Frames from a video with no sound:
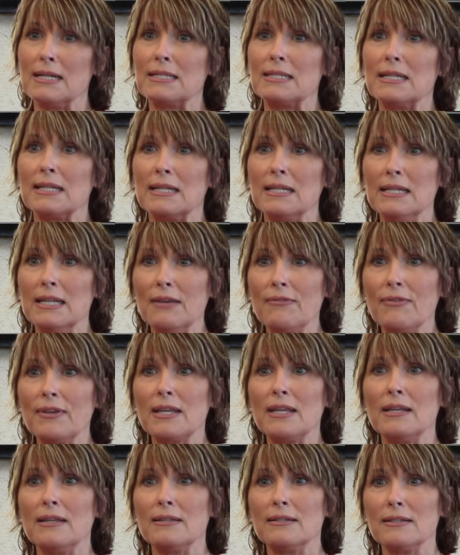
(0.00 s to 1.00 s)

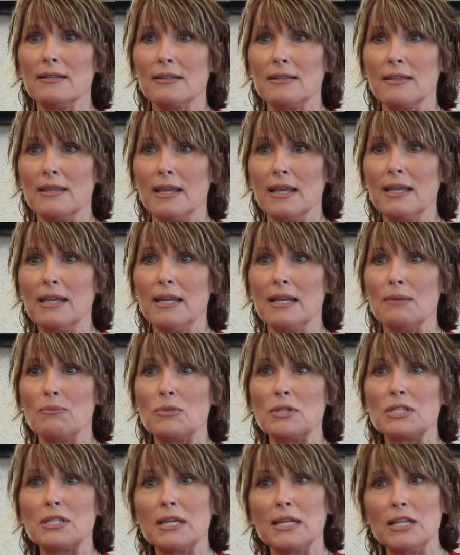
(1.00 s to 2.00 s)
significant thing and it
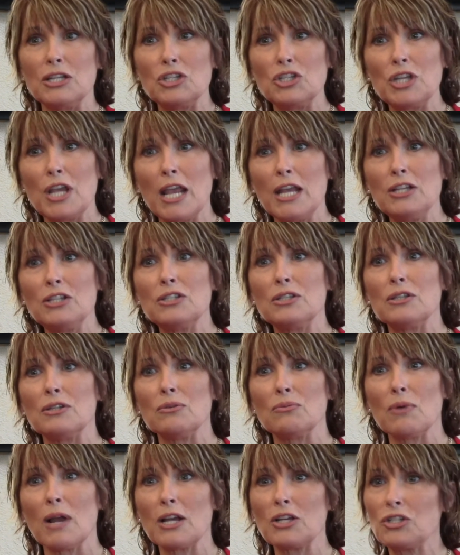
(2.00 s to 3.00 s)
was going to change the
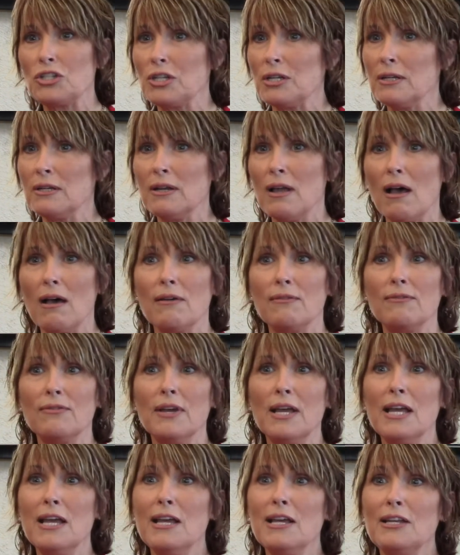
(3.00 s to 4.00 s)
direction of
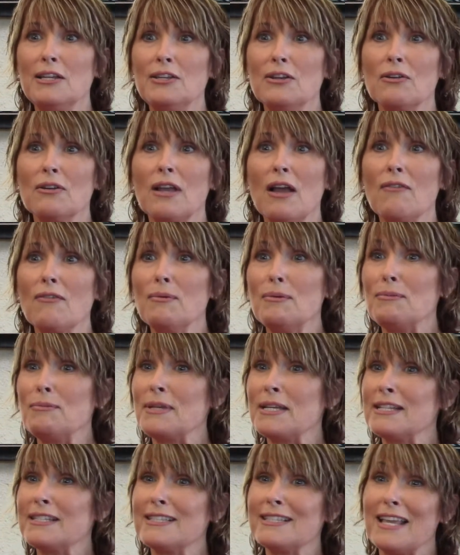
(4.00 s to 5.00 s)
your government?
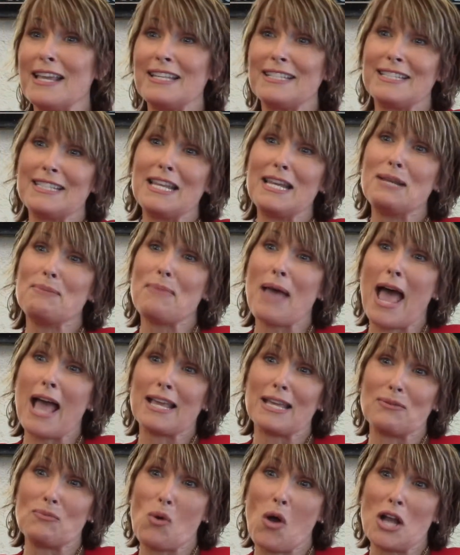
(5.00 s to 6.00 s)
Because sitting
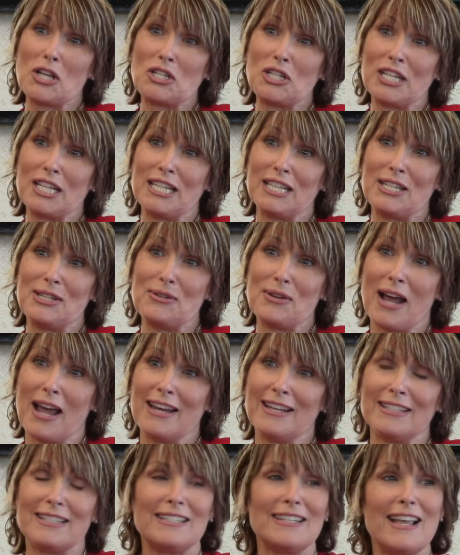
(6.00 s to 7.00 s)
back and watching in the
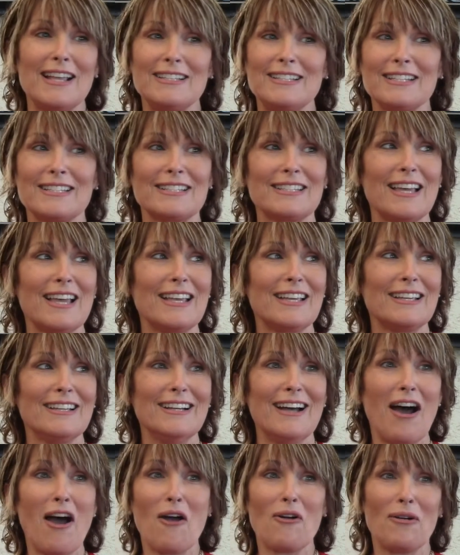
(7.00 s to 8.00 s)
United States, it's like,
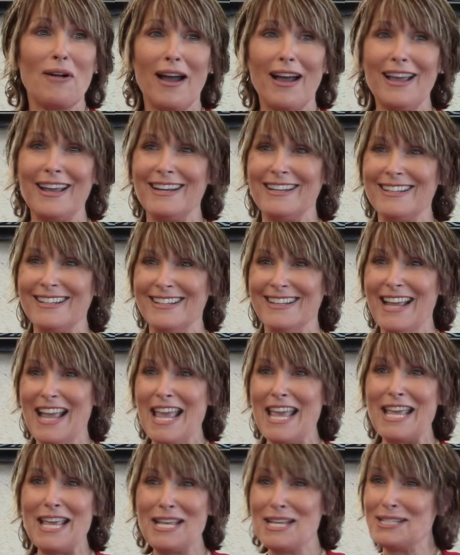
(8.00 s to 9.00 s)
all right,
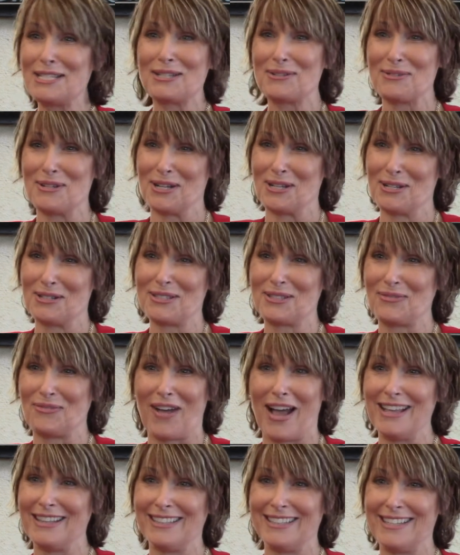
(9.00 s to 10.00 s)
Israel's
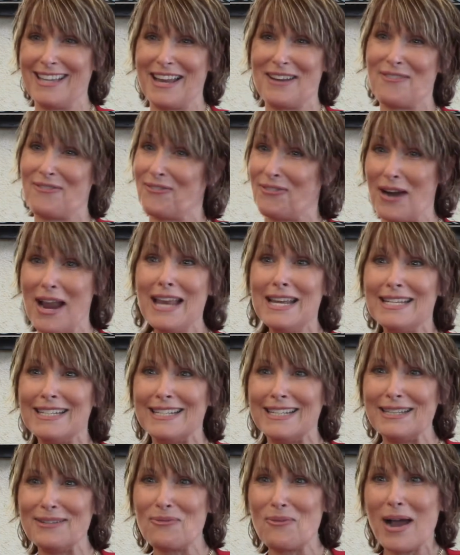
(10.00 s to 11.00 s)
finally got a
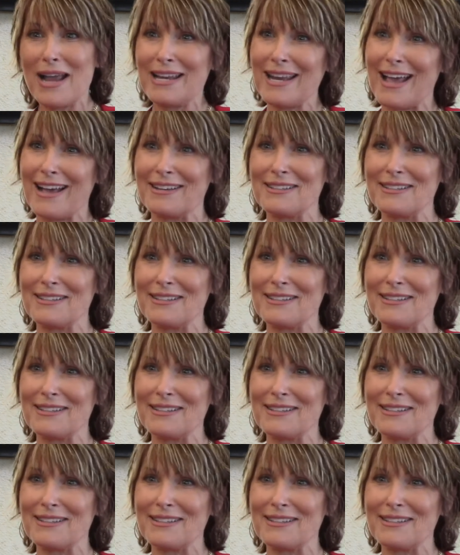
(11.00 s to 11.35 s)
friend in the White